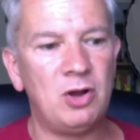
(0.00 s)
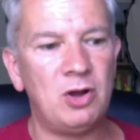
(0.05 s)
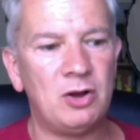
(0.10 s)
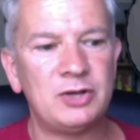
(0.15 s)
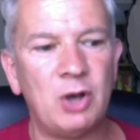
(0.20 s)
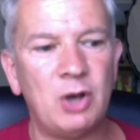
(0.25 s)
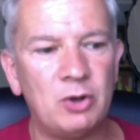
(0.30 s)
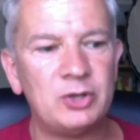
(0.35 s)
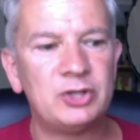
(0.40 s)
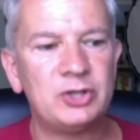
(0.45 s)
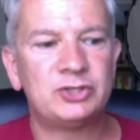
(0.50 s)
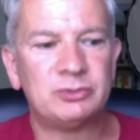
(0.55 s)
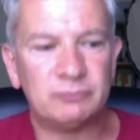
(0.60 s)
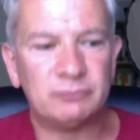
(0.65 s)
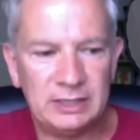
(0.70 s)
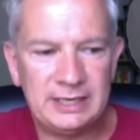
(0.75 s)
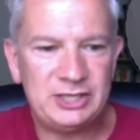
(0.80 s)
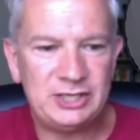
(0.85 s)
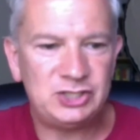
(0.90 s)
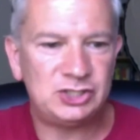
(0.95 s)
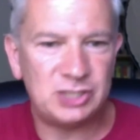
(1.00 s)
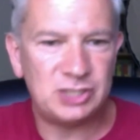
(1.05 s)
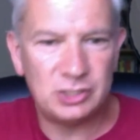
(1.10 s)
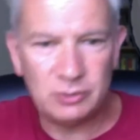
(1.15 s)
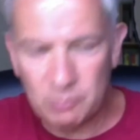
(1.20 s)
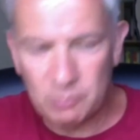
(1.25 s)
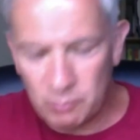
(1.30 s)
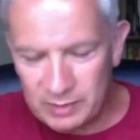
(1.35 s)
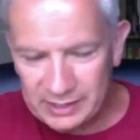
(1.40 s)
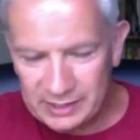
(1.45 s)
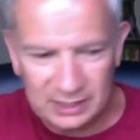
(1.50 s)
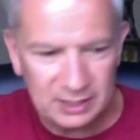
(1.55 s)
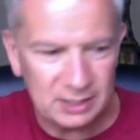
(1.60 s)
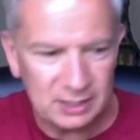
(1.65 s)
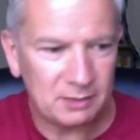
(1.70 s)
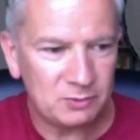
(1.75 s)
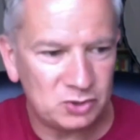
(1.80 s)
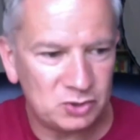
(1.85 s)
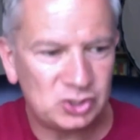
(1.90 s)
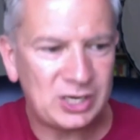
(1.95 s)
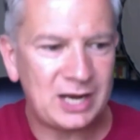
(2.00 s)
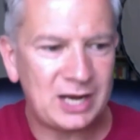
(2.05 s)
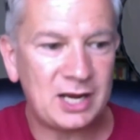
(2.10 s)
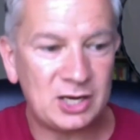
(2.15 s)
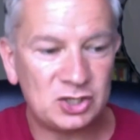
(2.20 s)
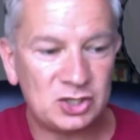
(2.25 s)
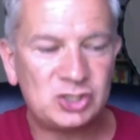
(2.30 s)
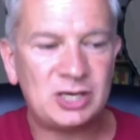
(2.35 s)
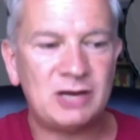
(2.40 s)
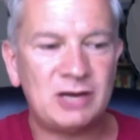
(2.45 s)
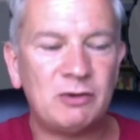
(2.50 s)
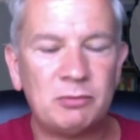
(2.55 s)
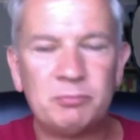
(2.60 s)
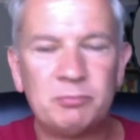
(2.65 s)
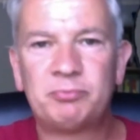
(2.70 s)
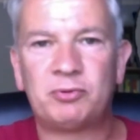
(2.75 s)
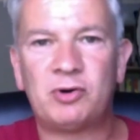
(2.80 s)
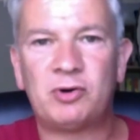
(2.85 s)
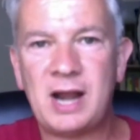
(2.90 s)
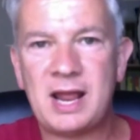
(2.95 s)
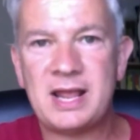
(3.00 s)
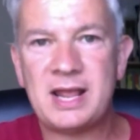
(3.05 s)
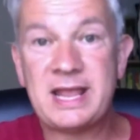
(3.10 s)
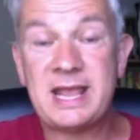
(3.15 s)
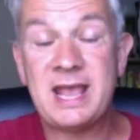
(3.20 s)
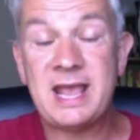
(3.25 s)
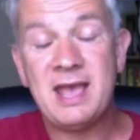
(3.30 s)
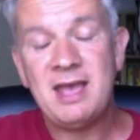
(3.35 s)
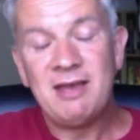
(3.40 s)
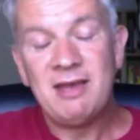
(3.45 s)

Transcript: honored to release you, and we're going to cheer and pray